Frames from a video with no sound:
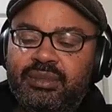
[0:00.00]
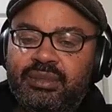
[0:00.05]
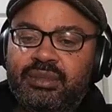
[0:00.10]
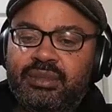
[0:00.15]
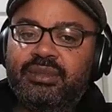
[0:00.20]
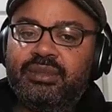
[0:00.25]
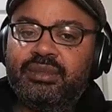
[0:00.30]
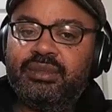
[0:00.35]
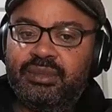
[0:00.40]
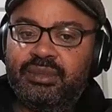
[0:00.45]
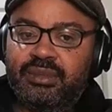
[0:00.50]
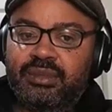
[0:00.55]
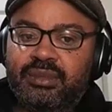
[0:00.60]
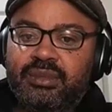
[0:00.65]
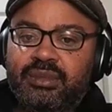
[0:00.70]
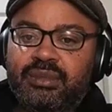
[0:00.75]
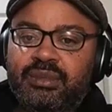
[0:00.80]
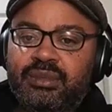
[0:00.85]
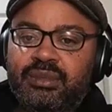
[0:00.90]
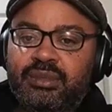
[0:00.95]

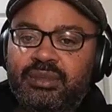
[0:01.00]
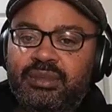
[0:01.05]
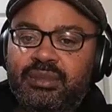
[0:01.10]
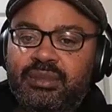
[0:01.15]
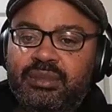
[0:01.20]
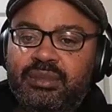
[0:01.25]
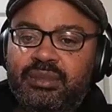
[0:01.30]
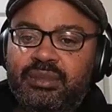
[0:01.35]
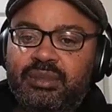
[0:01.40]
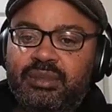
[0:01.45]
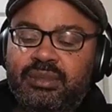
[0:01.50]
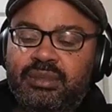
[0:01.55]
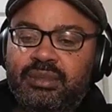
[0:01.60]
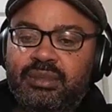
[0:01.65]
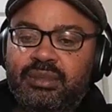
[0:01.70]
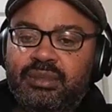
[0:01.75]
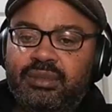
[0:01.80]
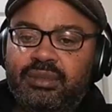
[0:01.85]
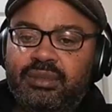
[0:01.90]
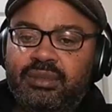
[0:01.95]

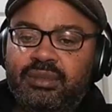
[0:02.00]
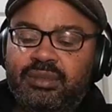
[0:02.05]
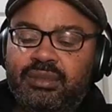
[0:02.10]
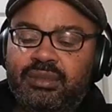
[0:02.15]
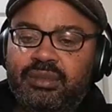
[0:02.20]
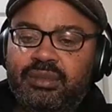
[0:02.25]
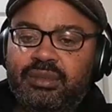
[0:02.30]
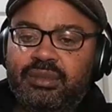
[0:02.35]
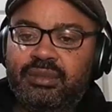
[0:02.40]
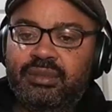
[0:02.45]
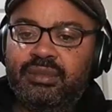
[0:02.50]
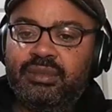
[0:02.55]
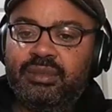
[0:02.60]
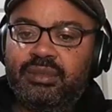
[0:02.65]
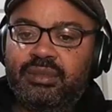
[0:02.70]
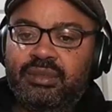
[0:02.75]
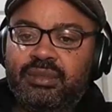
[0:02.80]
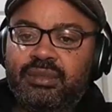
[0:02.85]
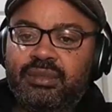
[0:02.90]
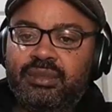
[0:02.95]

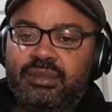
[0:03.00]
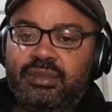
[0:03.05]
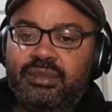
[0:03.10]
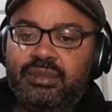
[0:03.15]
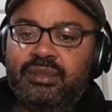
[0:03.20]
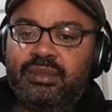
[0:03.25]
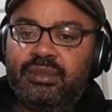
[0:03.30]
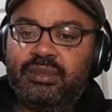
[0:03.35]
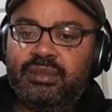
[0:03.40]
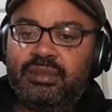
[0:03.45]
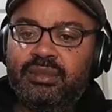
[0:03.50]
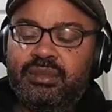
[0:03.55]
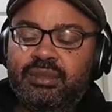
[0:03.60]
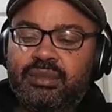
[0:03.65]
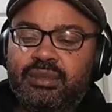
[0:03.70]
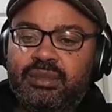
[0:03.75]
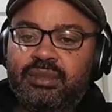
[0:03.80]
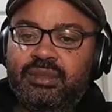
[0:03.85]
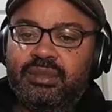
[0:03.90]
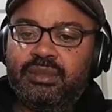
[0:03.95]

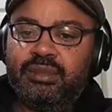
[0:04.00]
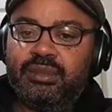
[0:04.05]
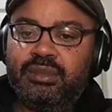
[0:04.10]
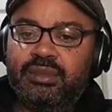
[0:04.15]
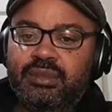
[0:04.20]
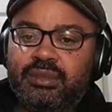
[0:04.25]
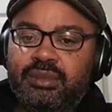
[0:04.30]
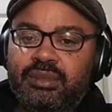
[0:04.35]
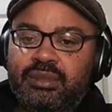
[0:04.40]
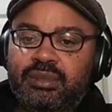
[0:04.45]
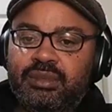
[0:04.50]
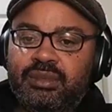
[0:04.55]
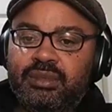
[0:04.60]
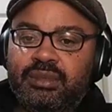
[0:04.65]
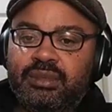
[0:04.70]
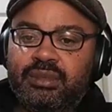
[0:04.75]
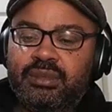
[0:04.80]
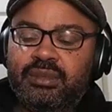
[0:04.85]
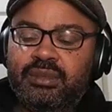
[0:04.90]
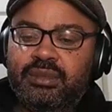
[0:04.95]

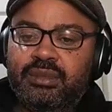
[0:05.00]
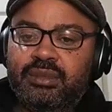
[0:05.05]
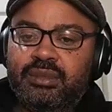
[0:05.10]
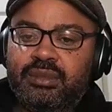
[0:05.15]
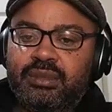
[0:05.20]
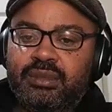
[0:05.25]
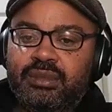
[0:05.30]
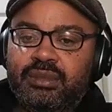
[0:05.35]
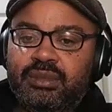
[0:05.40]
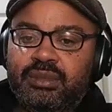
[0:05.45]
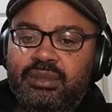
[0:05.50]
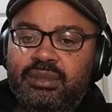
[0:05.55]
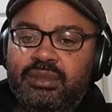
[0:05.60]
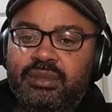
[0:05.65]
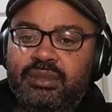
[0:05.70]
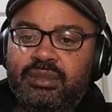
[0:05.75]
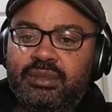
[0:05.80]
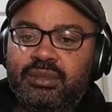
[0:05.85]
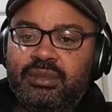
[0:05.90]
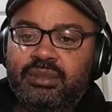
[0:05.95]

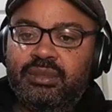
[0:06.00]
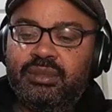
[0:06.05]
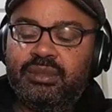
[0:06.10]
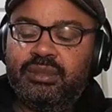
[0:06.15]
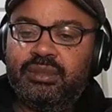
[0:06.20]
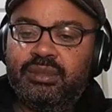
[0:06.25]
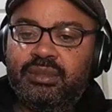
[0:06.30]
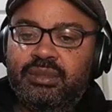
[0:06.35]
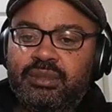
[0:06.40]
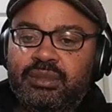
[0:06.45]
[no speech]